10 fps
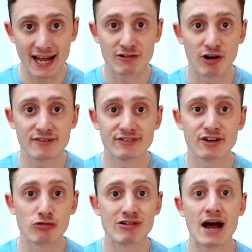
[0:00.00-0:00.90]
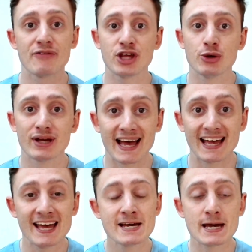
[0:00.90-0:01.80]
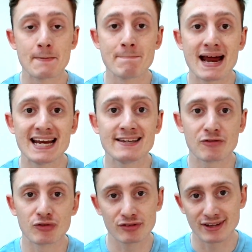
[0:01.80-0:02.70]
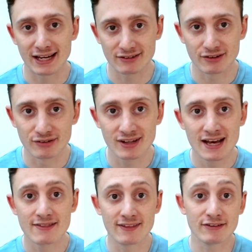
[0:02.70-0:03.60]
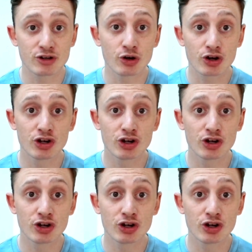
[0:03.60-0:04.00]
pay rises around the UK in many different sectors, this could